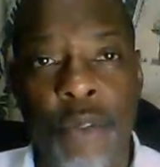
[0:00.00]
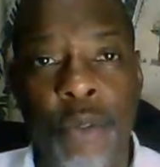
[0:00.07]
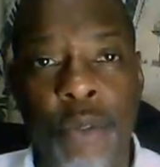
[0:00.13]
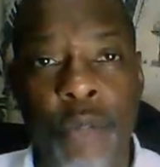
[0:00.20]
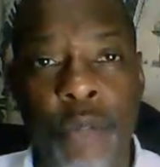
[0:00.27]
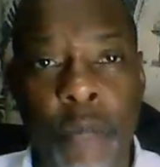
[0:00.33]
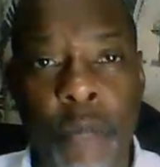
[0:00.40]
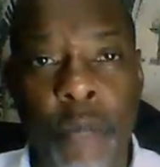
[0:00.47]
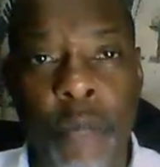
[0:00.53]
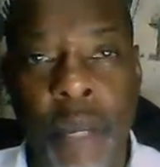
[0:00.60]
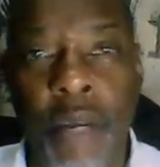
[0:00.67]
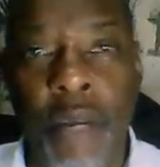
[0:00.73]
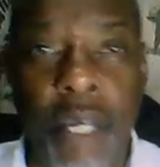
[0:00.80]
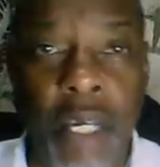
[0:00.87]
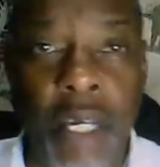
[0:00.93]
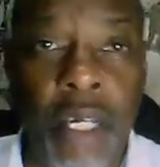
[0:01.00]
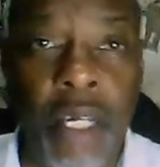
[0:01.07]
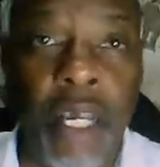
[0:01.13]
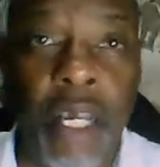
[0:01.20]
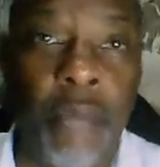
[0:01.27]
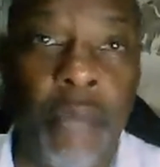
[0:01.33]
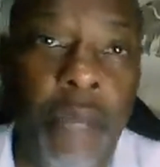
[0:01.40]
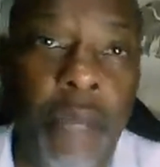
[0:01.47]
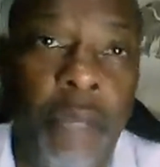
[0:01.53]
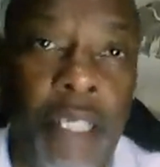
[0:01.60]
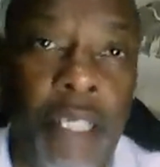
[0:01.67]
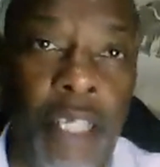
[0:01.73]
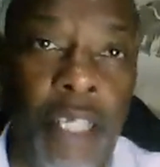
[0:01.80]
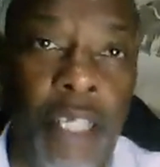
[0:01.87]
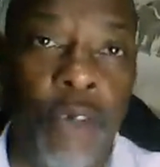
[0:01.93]
America, and maybe let's say
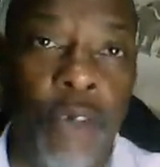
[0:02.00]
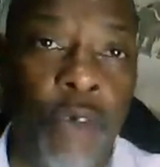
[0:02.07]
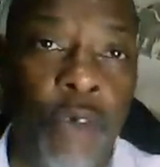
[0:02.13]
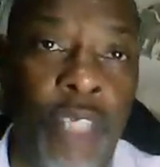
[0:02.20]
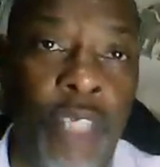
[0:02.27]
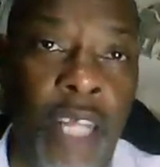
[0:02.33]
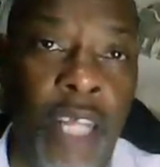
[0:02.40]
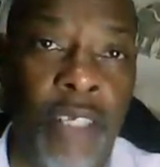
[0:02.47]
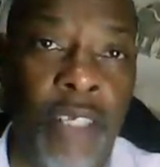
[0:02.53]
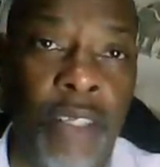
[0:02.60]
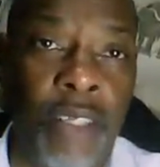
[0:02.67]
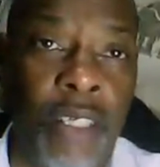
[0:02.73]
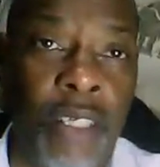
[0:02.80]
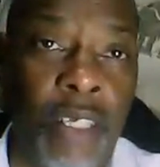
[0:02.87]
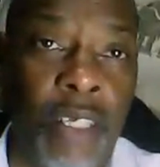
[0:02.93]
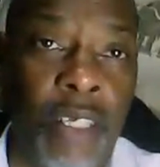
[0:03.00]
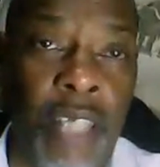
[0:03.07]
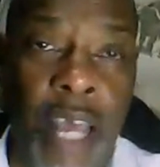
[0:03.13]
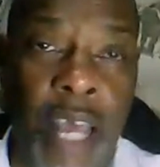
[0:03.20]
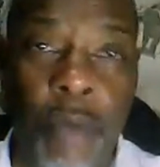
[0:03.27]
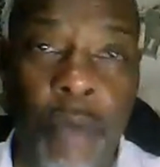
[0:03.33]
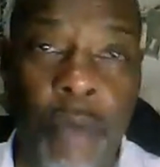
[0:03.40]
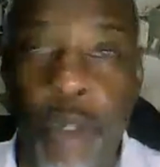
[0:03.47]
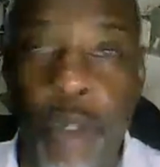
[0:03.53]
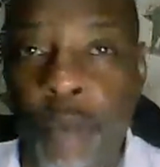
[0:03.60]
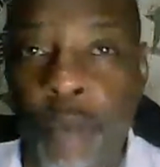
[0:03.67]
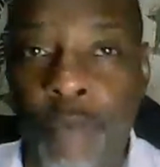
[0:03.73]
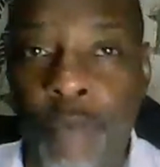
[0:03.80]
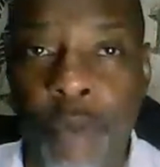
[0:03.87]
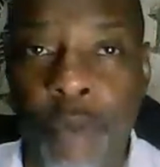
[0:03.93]
you overstayed your time, or
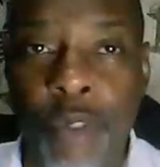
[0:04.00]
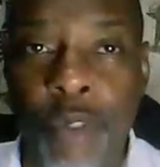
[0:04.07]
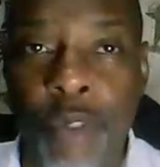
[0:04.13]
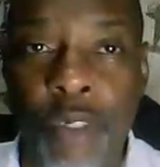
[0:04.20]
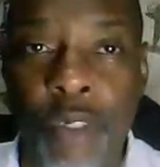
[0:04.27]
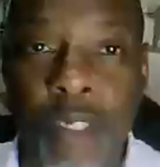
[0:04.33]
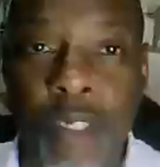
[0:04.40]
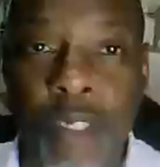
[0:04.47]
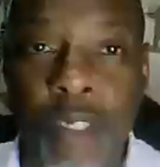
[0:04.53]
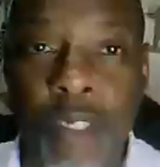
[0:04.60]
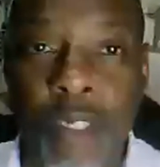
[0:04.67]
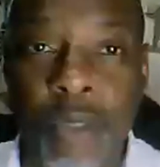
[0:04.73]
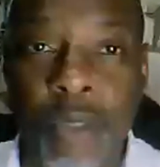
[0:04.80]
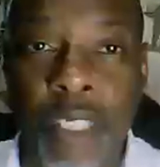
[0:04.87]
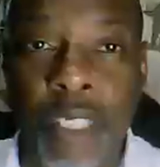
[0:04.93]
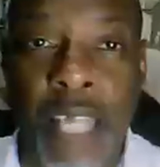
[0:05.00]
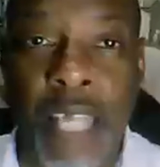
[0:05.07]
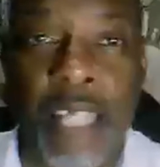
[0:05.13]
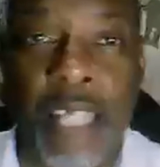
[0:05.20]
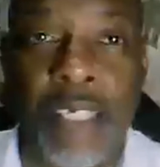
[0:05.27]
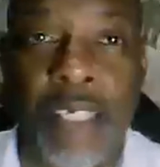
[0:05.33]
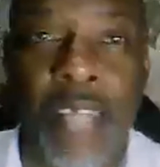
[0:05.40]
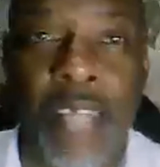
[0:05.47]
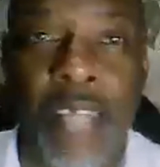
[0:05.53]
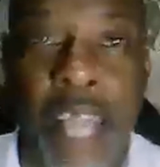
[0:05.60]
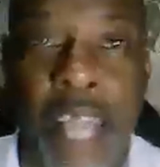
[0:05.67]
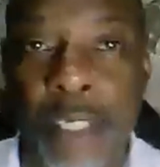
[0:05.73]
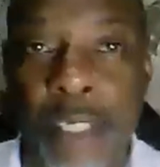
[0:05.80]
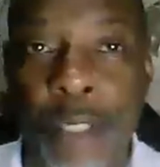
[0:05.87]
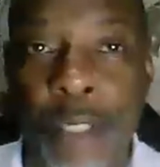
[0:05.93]
you decided to cash in
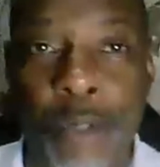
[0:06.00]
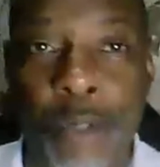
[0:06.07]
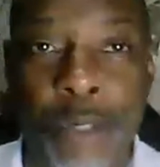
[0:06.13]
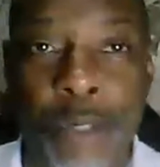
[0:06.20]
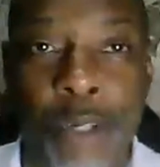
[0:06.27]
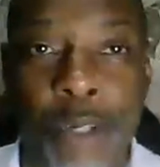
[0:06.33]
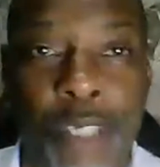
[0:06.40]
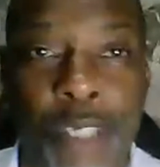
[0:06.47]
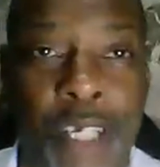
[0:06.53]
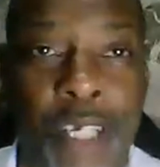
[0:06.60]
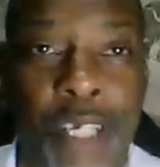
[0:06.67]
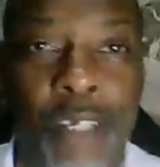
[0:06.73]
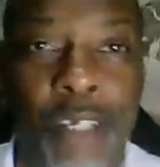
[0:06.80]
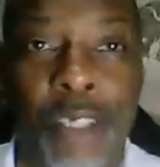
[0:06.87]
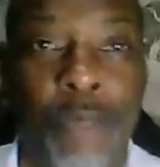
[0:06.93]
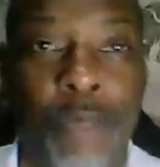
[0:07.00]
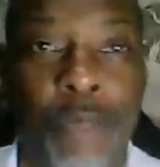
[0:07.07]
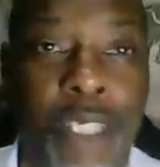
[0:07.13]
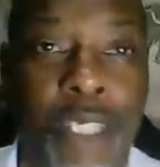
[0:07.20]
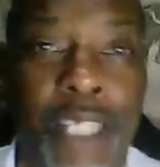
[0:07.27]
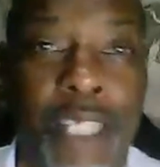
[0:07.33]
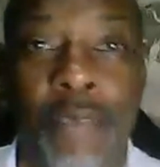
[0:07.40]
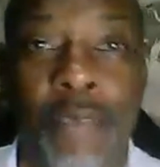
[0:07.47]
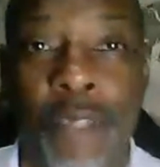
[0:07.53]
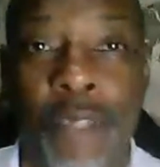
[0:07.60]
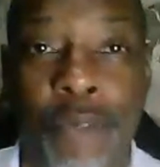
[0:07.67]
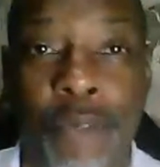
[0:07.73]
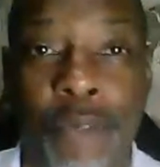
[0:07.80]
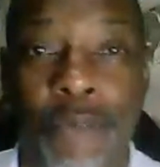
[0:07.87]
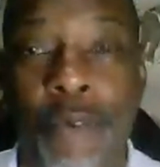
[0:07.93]
your return ticket because you wanted to stay for 3 or
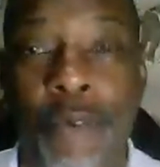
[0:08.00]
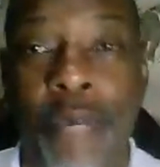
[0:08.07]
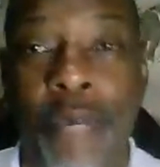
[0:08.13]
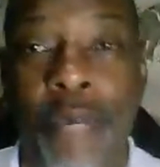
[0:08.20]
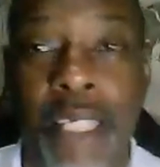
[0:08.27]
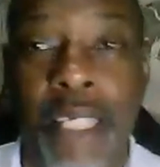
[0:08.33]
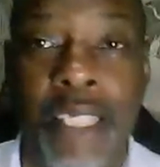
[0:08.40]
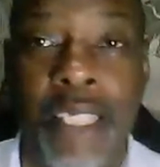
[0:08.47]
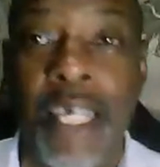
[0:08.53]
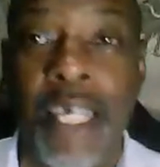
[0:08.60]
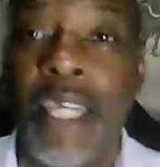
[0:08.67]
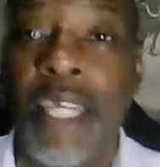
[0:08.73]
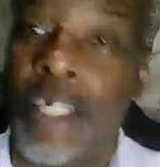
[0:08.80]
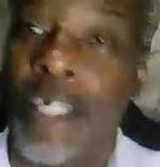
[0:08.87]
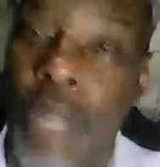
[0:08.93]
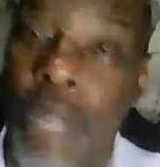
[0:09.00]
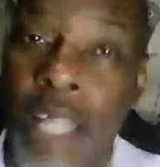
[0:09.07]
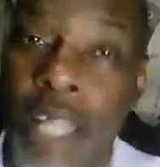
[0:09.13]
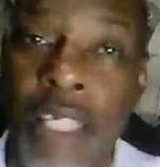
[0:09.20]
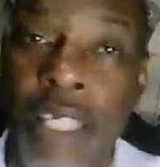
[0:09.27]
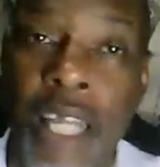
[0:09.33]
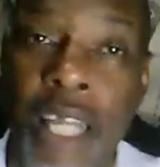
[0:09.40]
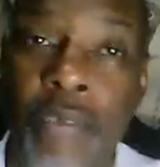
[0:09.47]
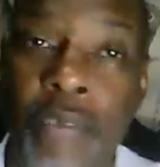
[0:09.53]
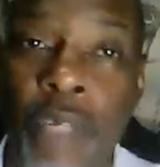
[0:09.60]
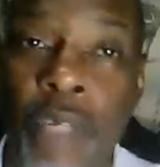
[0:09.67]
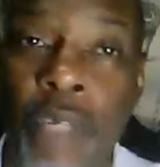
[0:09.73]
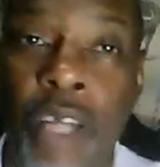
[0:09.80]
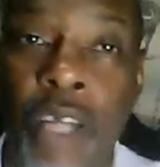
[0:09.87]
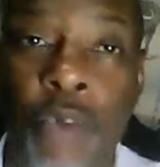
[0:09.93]
4 months, it's your agent that can really
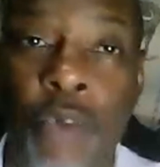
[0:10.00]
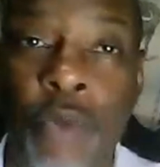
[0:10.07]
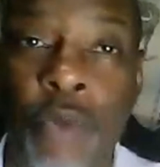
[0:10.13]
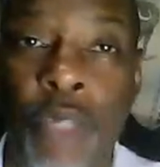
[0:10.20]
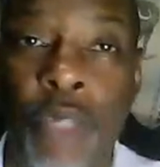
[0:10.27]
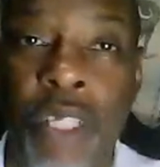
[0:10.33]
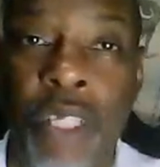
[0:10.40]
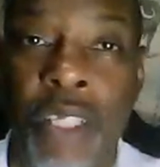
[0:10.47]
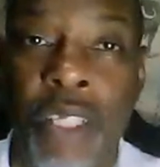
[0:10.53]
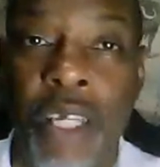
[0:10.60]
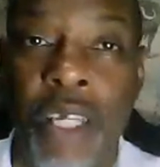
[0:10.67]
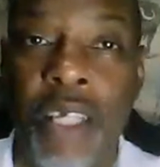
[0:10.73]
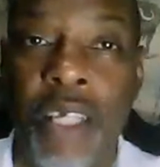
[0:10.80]
help you with these things.